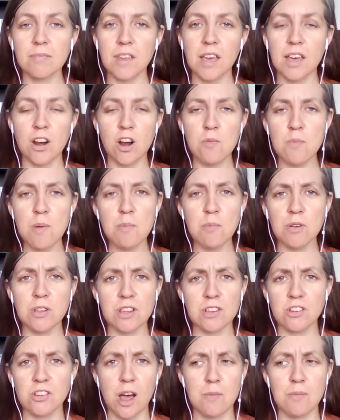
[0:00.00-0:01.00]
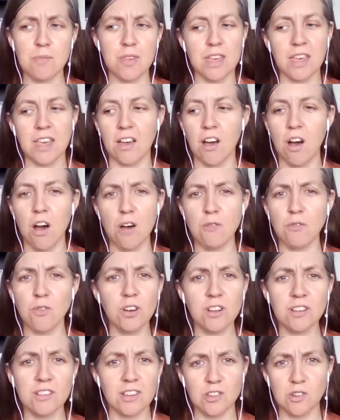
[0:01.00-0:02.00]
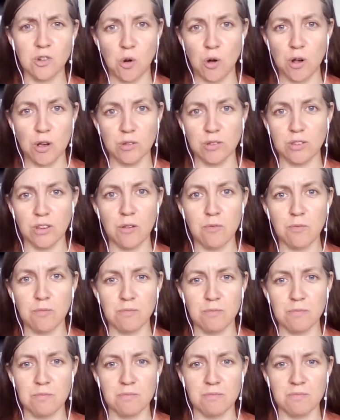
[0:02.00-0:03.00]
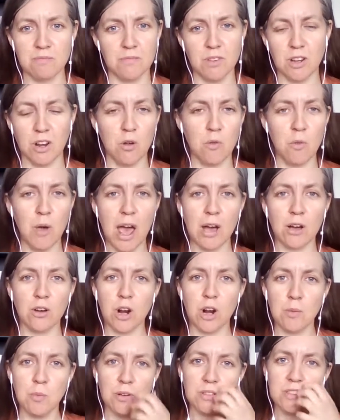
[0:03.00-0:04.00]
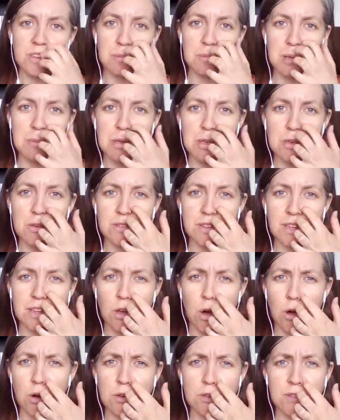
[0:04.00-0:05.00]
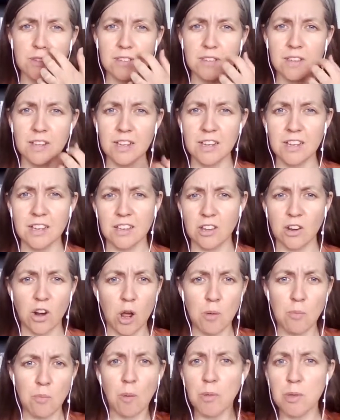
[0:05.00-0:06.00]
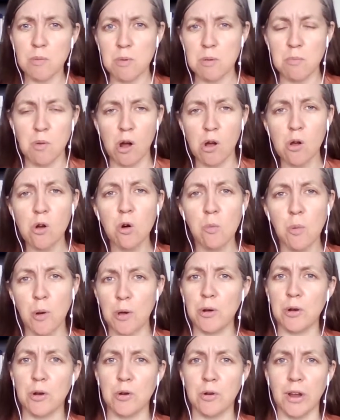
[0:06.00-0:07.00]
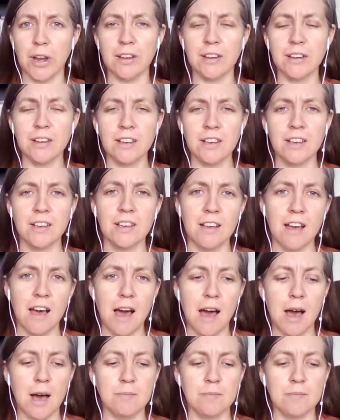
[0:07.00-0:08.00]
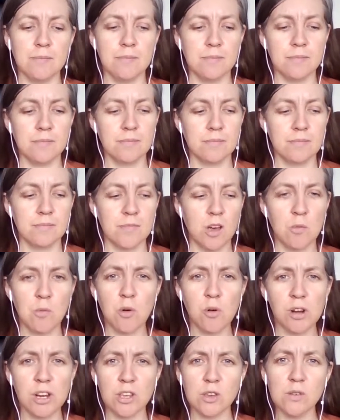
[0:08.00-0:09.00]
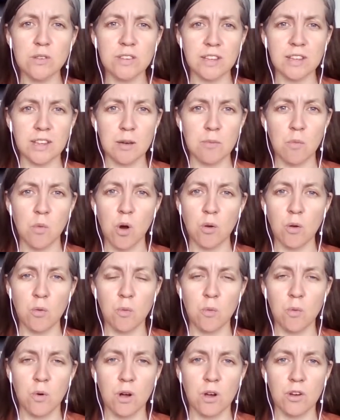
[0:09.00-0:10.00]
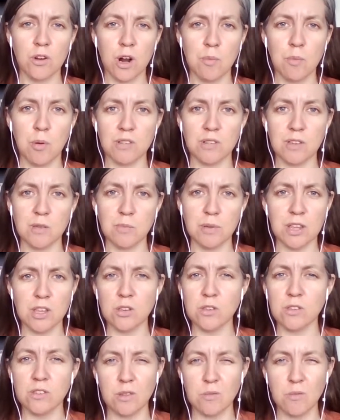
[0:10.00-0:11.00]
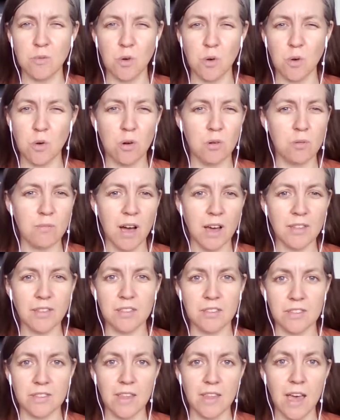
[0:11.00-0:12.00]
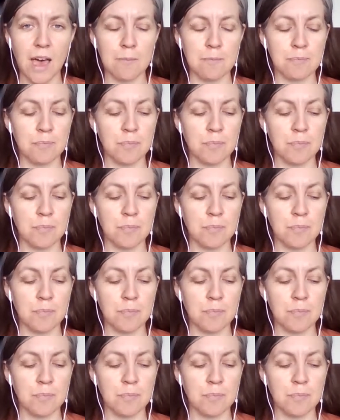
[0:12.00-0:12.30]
And I remember at the time thinking, I've got essential oils. How could I possibly be using those? I pop them in my oil burner and I'm already using them. What could I possibly use them for other than that?